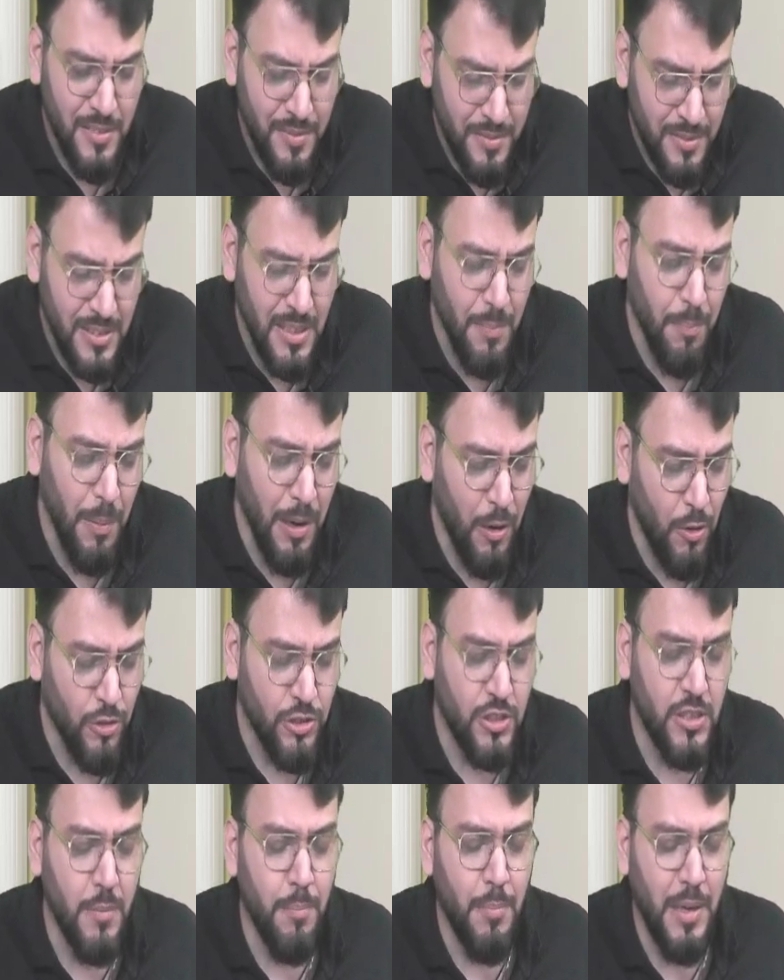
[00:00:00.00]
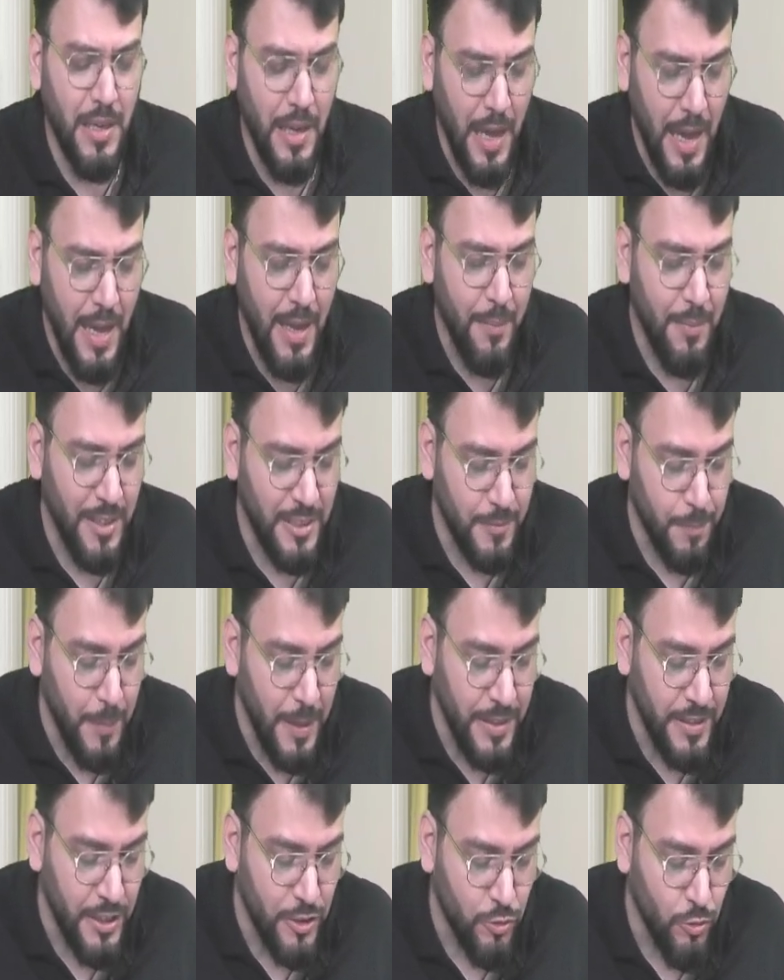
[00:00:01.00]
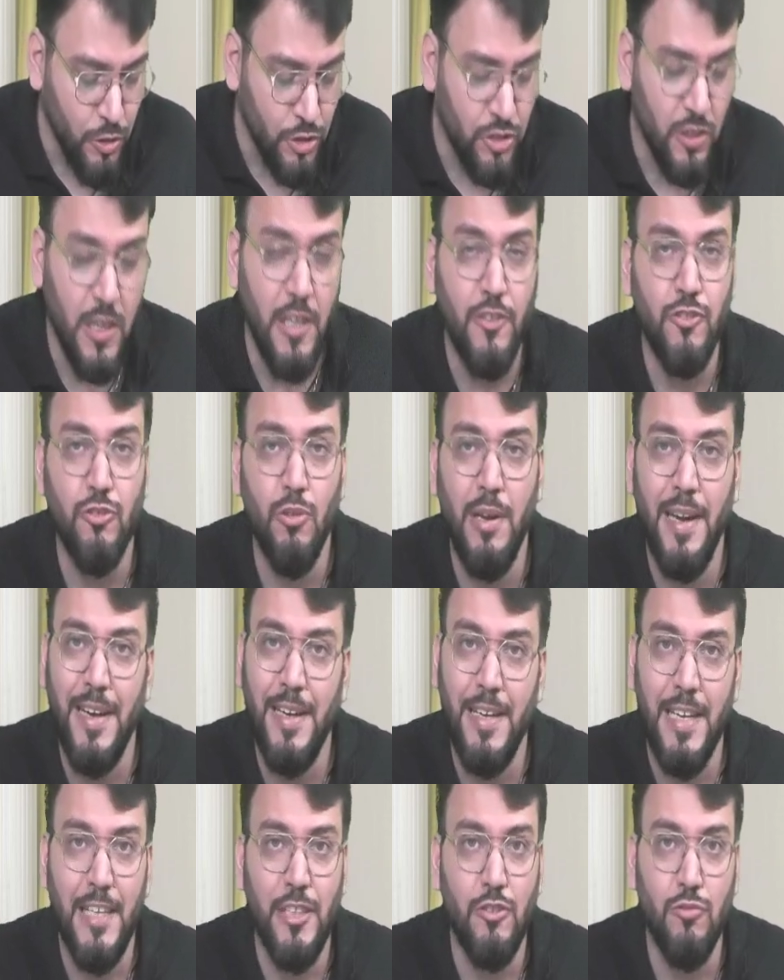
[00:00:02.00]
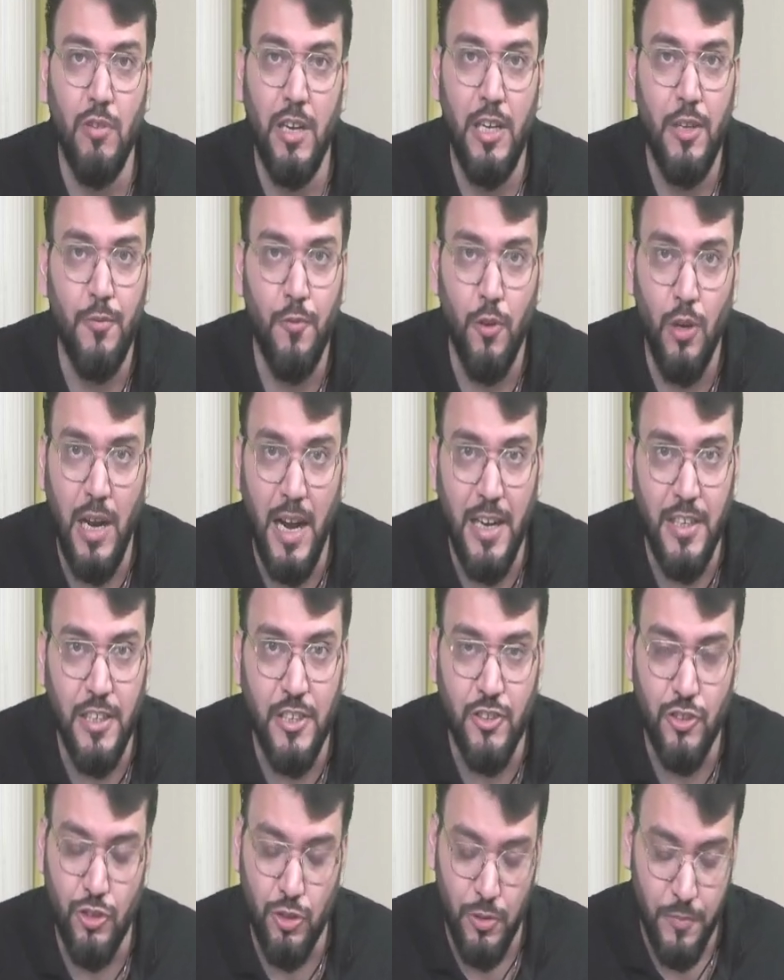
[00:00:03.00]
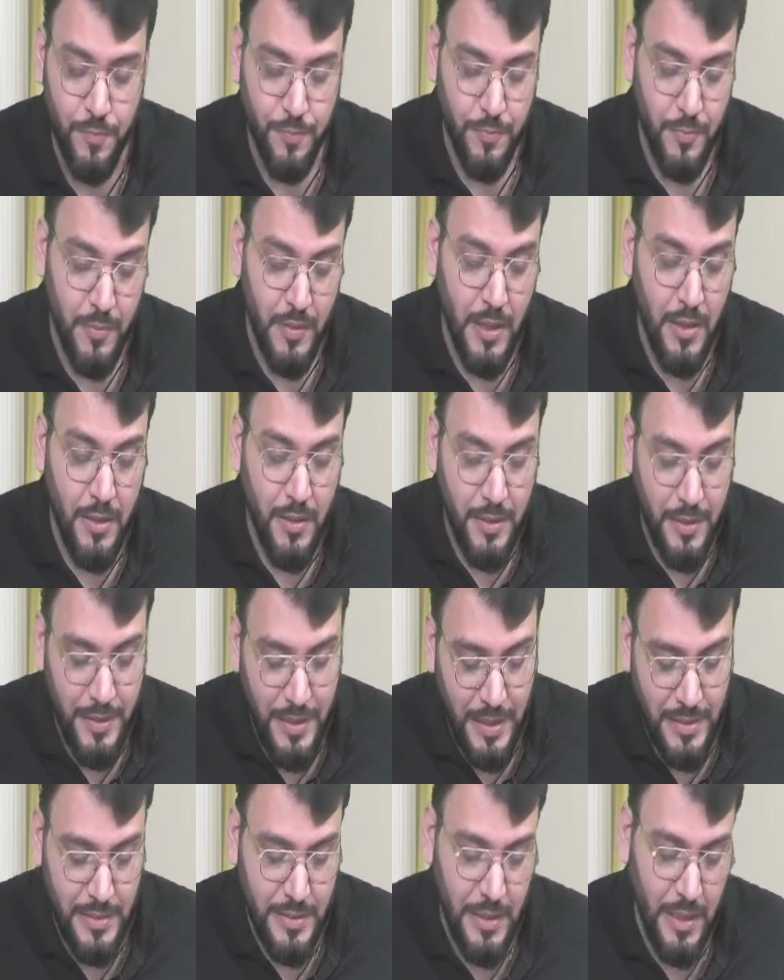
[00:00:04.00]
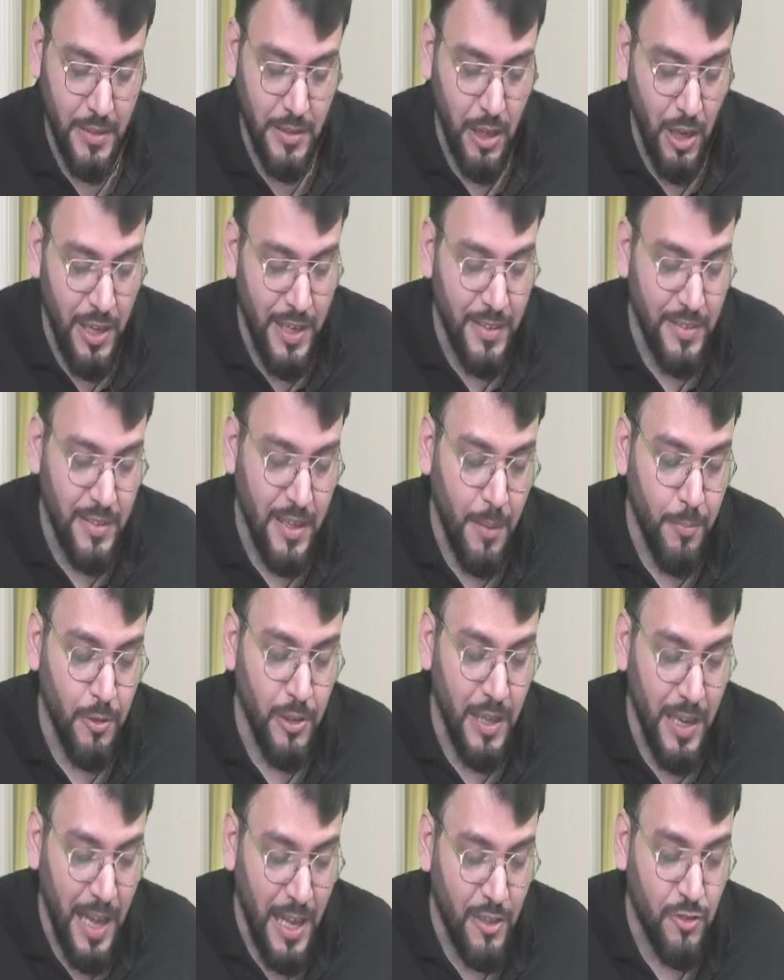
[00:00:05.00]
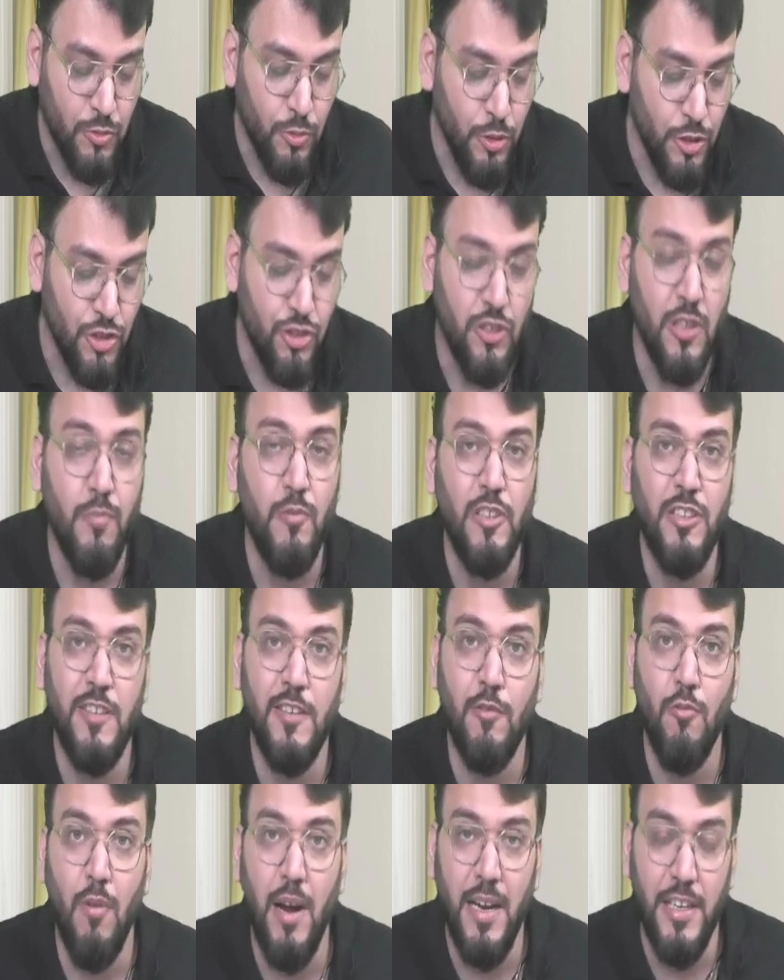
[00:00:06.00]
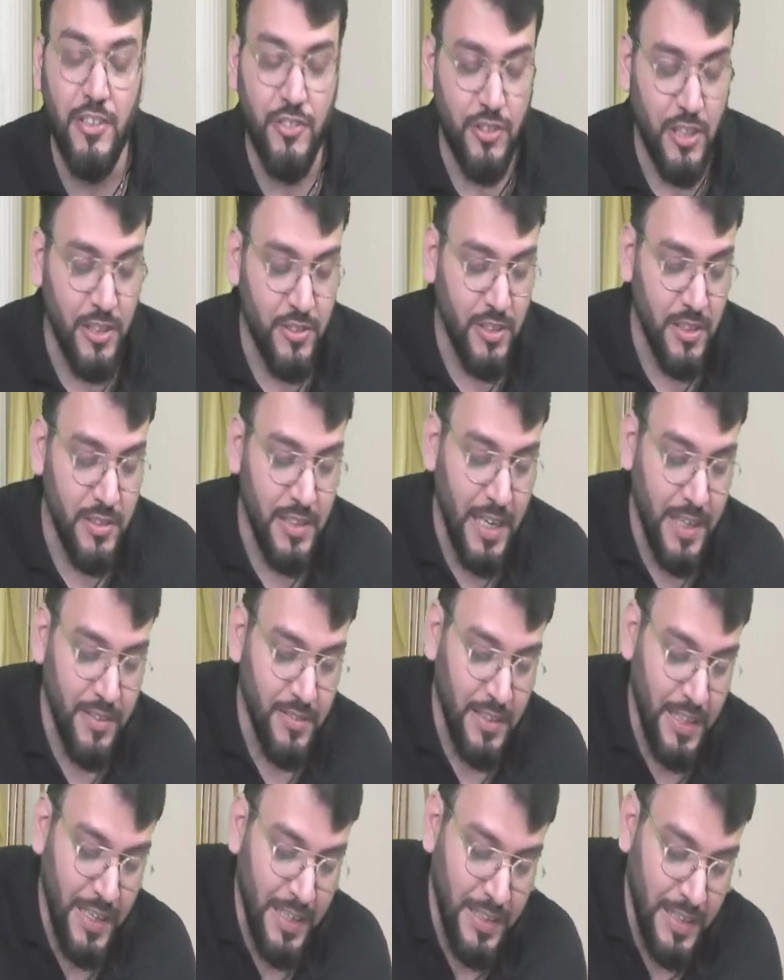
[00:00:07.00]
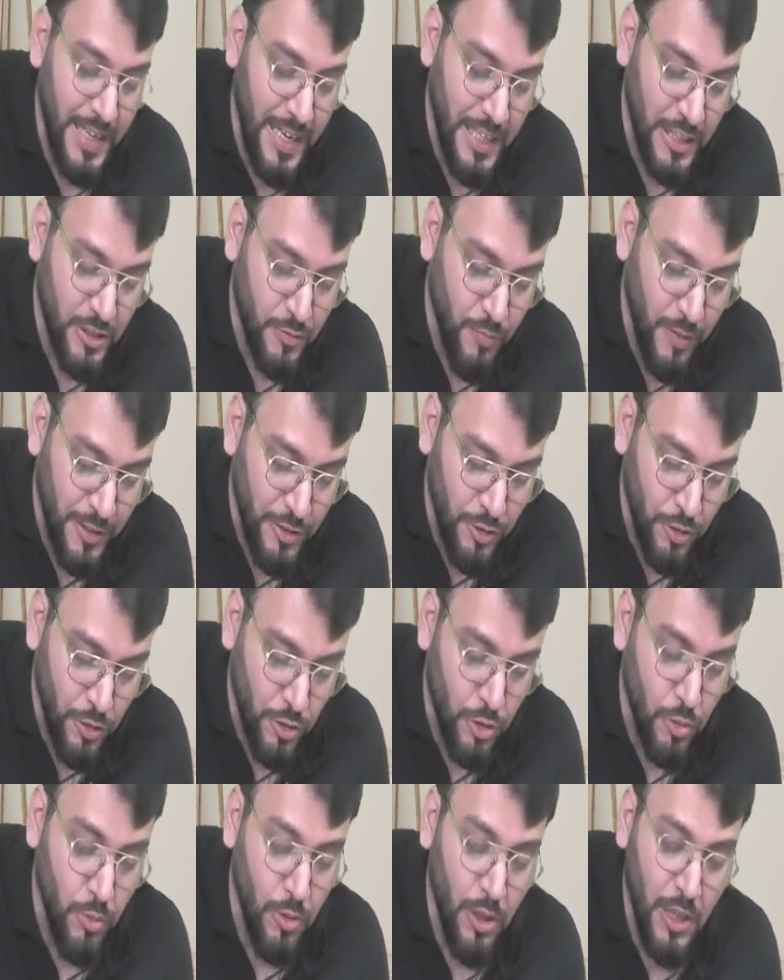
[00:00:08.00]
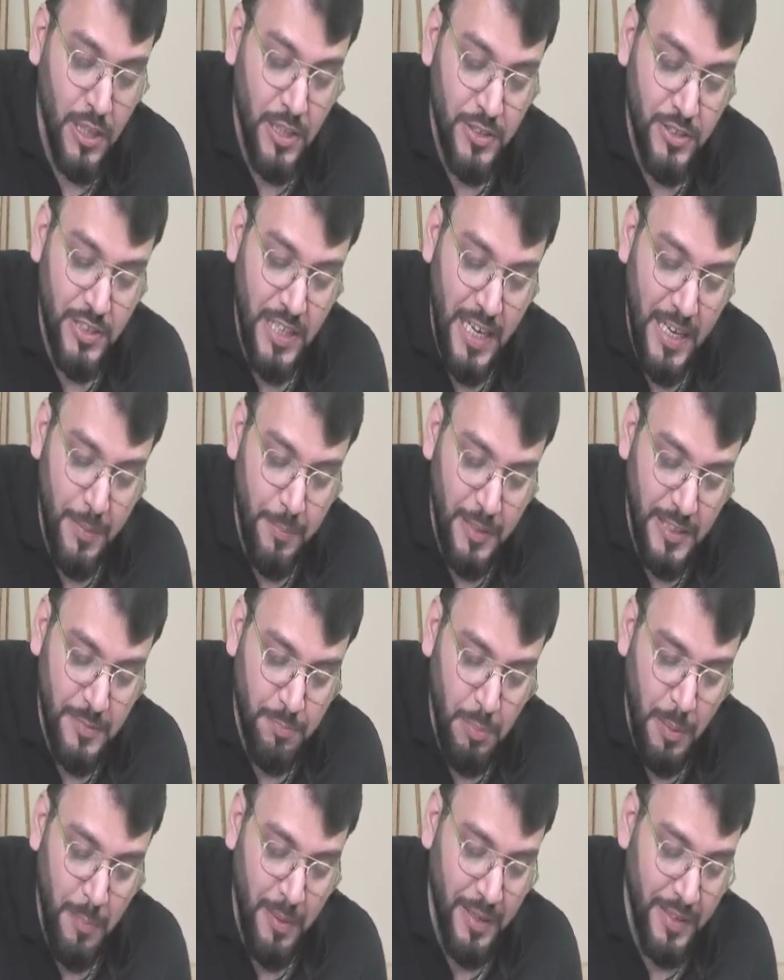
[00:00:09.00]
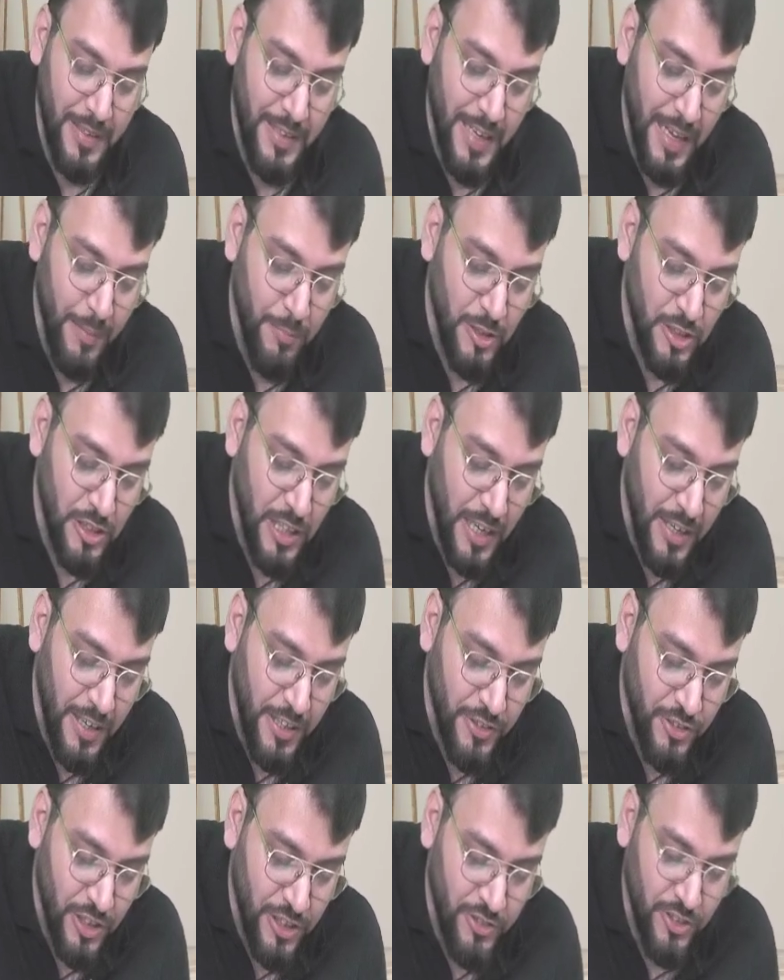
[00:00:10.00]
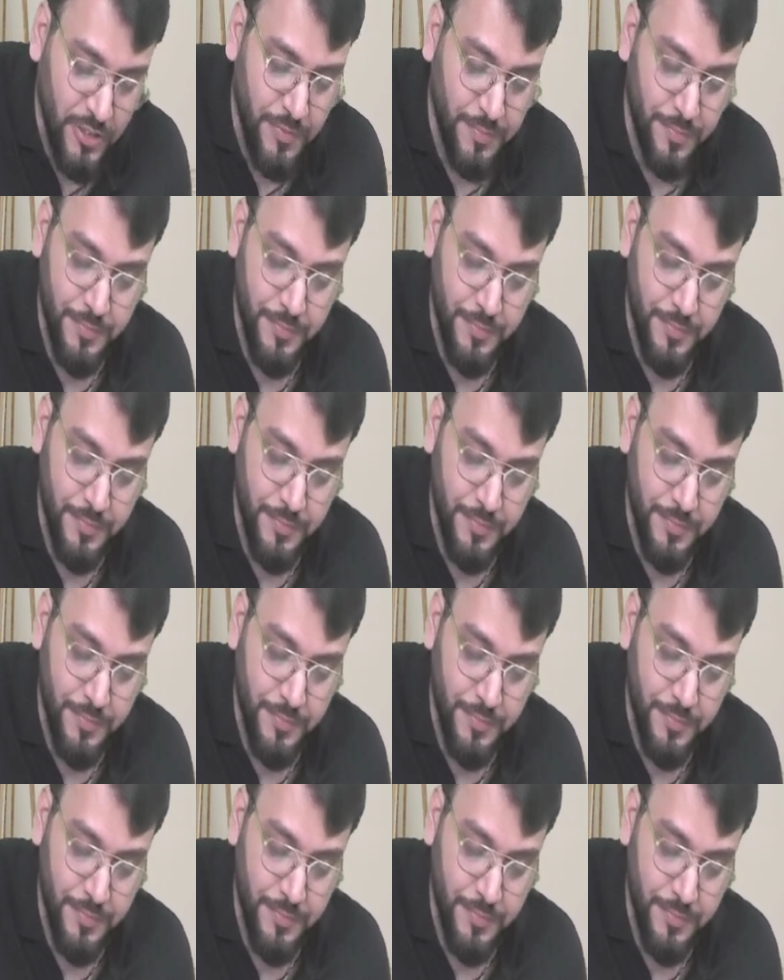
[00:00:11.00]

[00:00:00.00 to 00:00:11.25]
Simple question, but I have explained this question also in IND AS 24. Understood? Yes, sir. Now let us come to the last question which require discussion, that is IND AS 102, share-based payment. Can we start a discussion?